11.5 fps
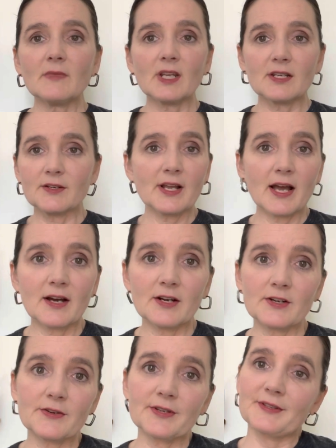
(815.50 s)
You're not
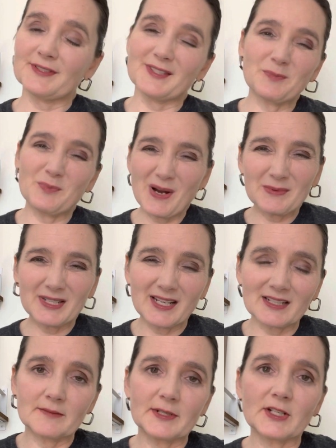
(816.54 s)
hungry. This is probably not
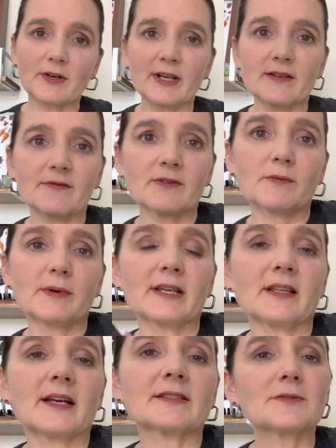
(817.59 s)
going to be great for weight
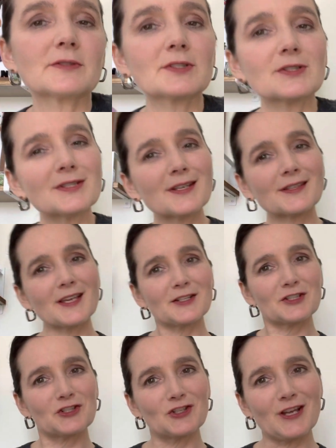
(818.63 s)
loss. So it was just like
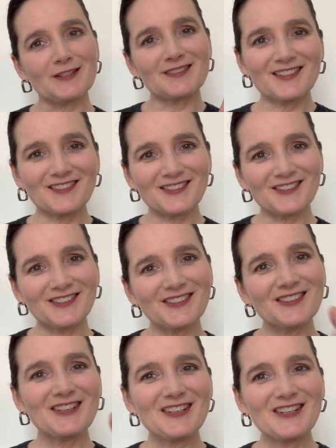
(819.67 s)
that gentle
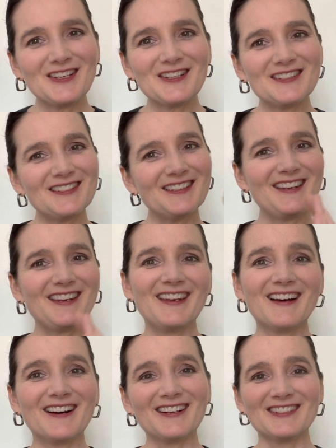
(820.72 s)

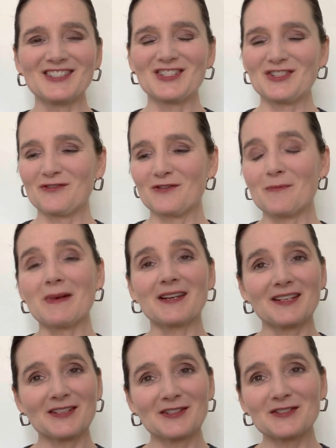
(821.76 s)
nudge from my
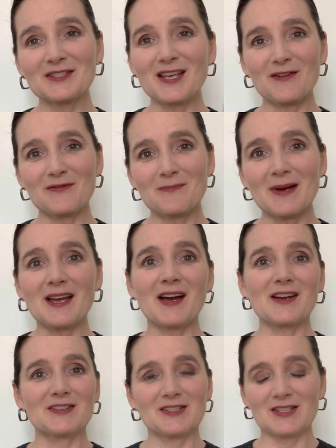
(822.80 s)
inner self, my
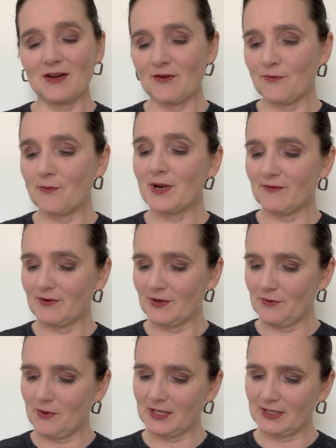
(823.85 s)
higher self, whatever
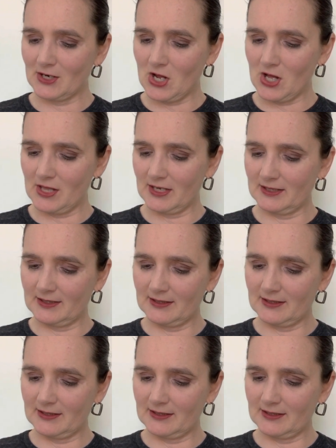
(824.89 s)
you want to call it.